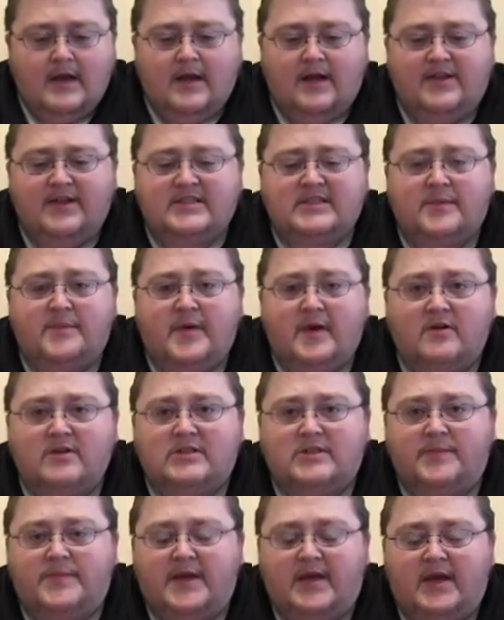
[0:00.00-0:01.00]
Now this
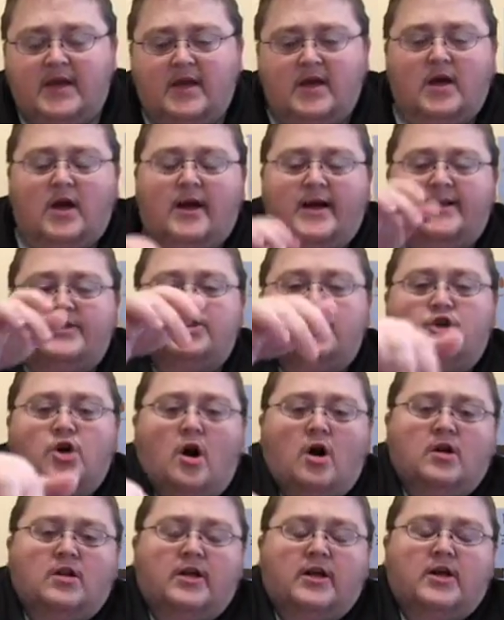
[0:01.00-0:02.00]
appears to be a
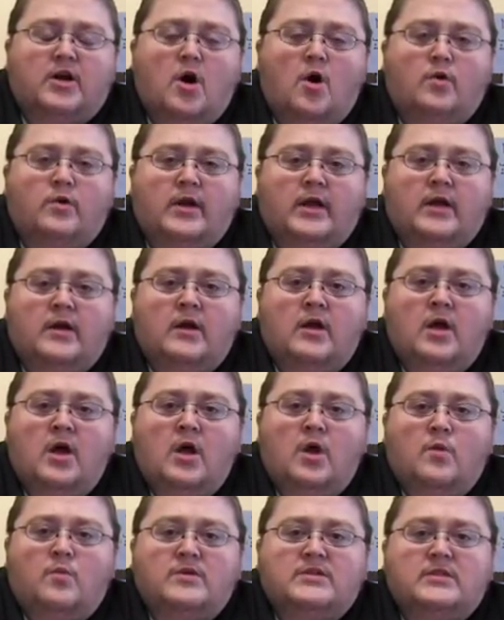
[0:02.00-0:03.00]
chocolate coating
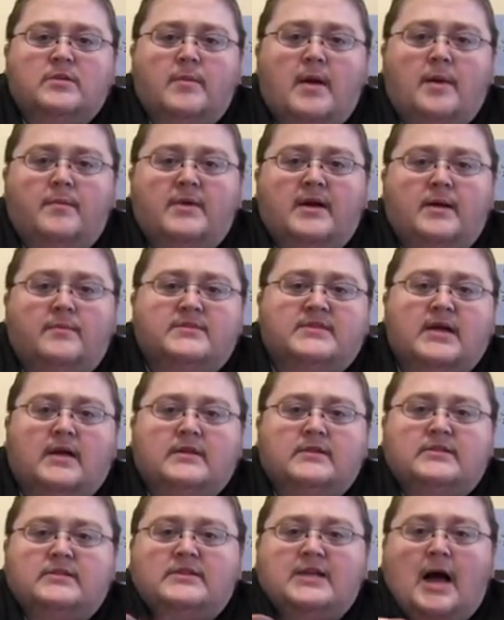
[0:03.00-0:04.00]
with some M&Ms
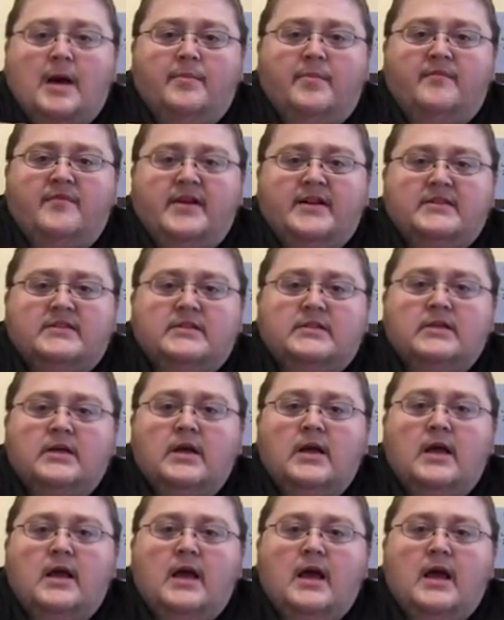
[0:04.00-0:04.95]
on top of it,